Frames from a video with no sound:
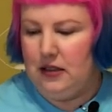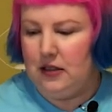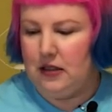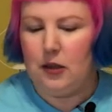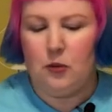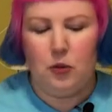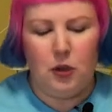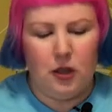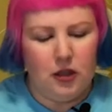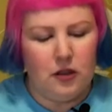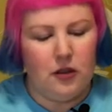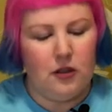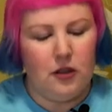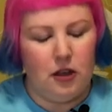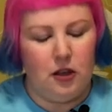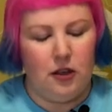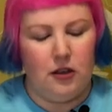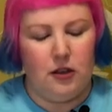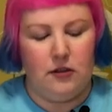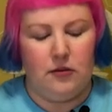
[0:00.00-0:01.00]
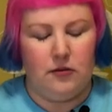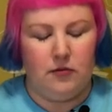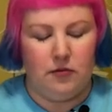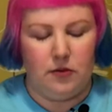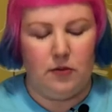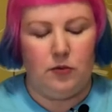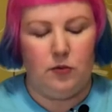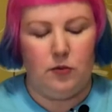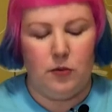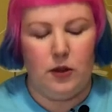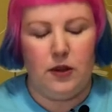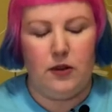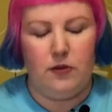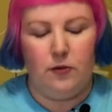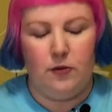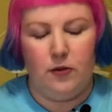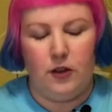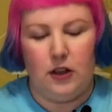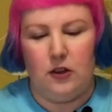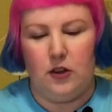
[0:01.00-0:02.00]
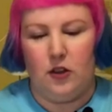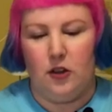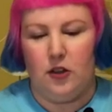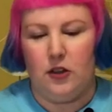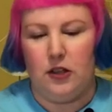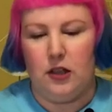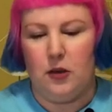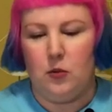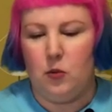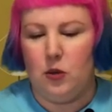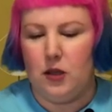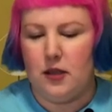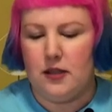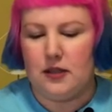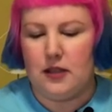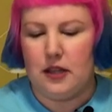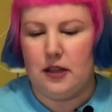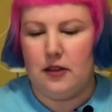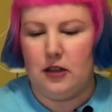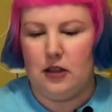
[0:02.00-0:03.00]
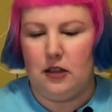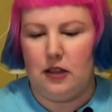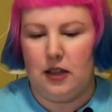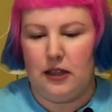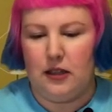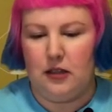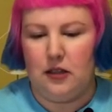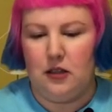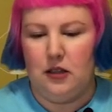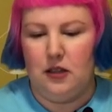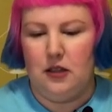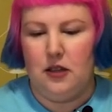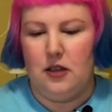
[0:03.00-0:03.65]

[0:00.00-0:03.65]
there were, oh, with Fit though, there was, I think, like